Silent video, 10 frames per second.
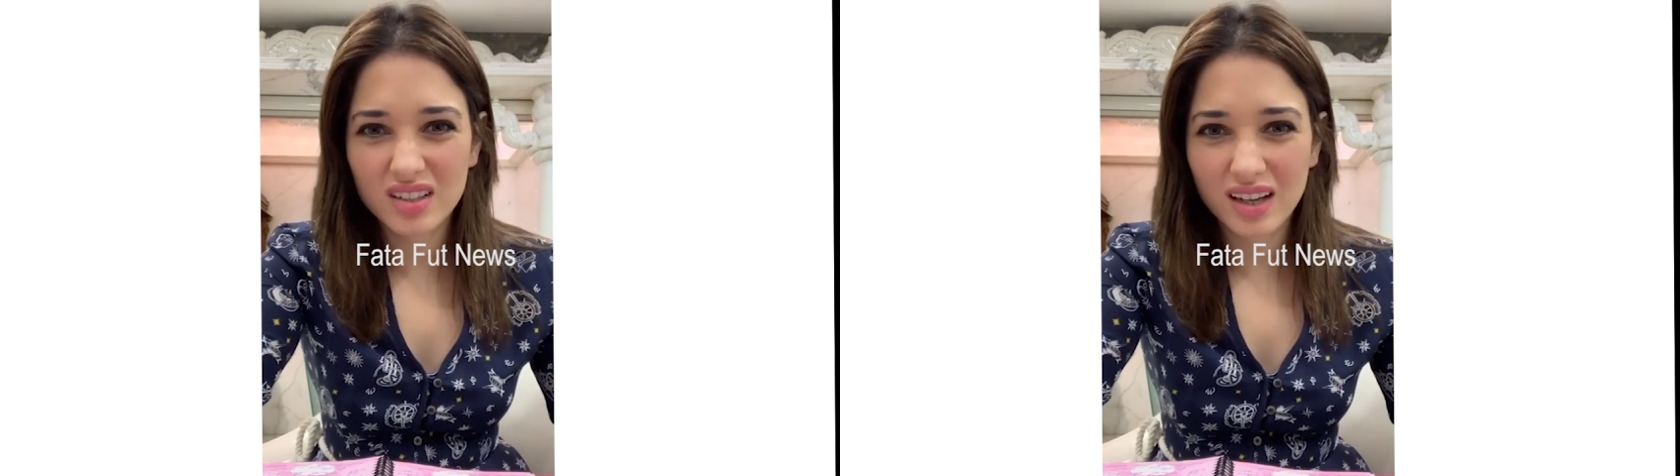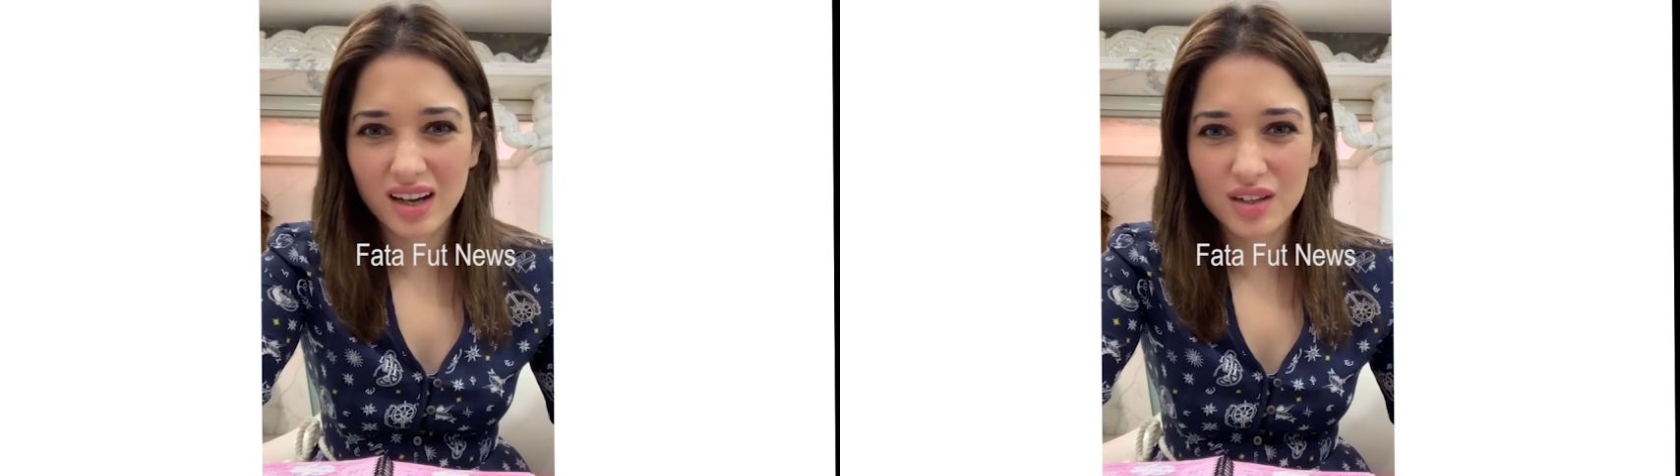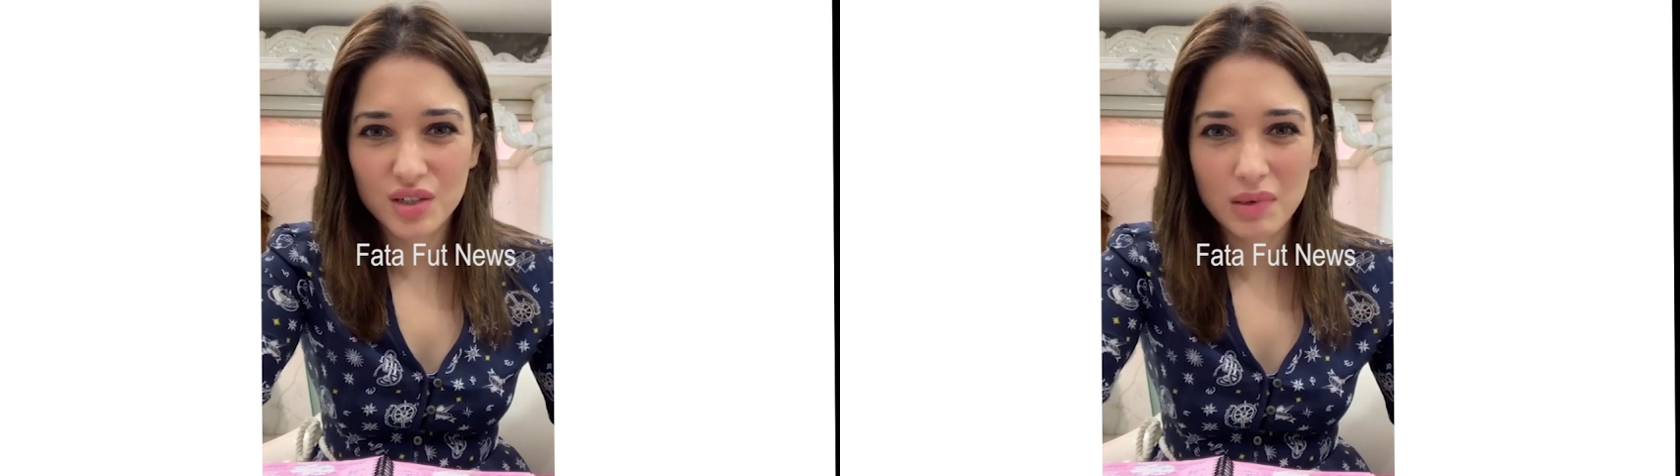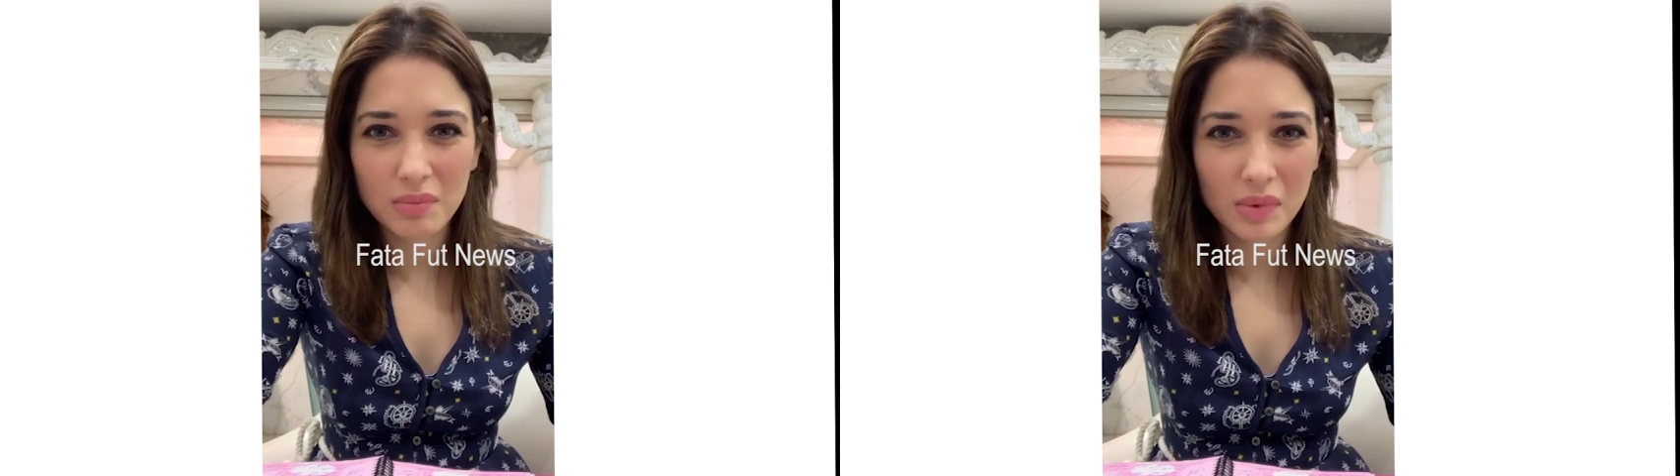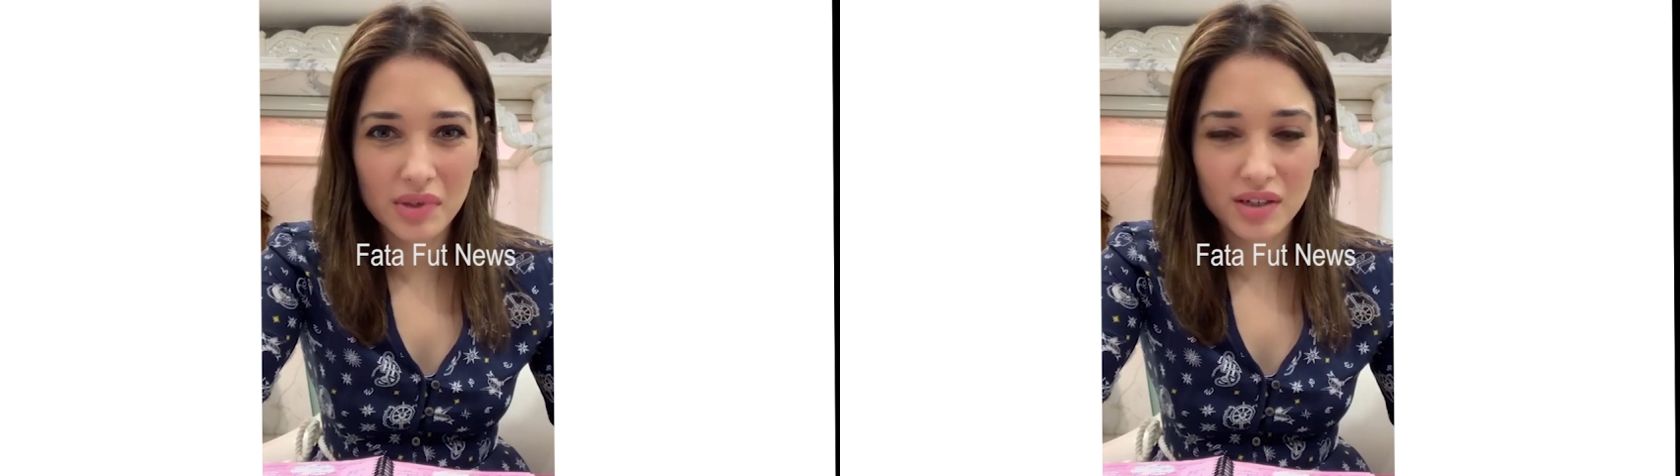I can't
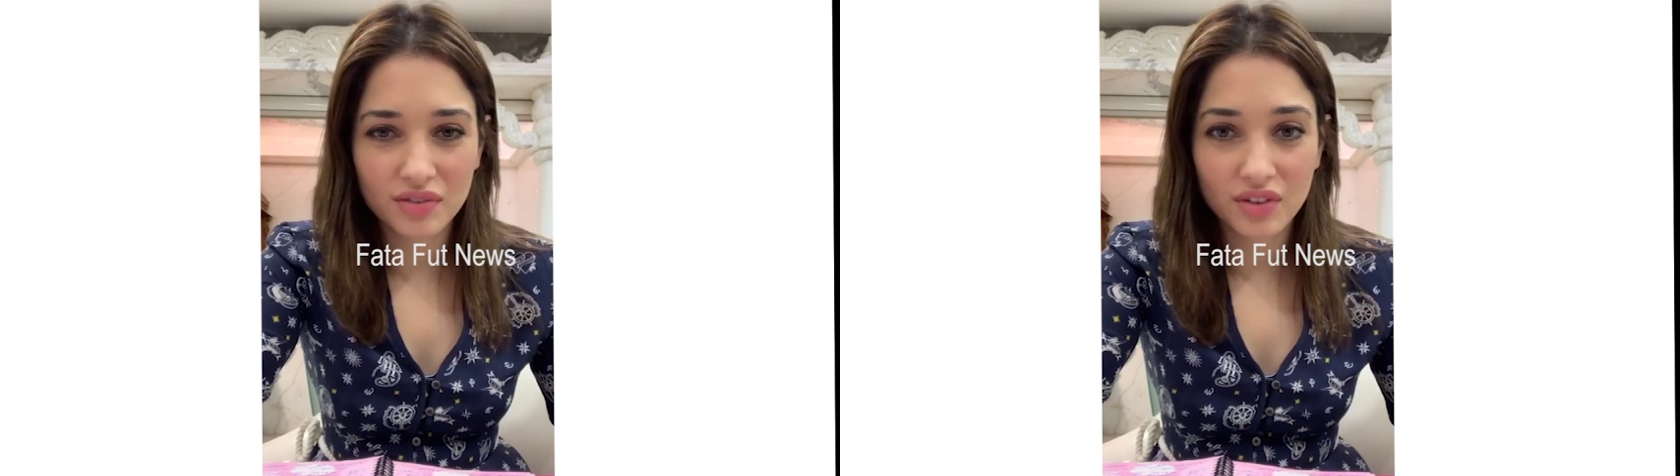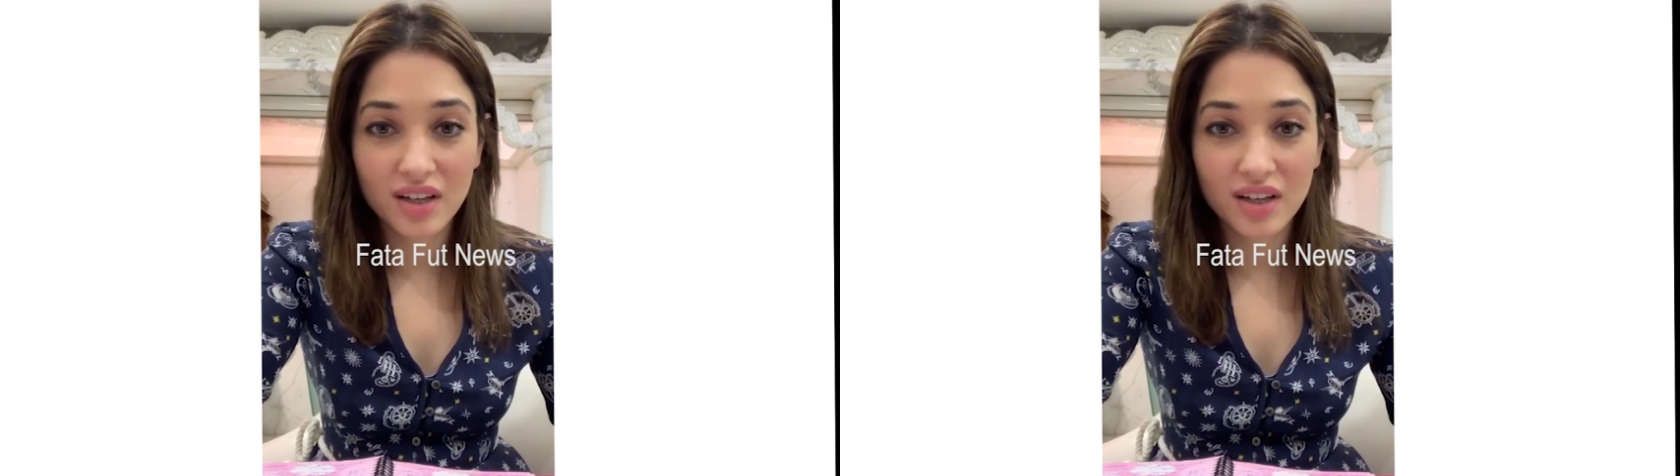remember what day.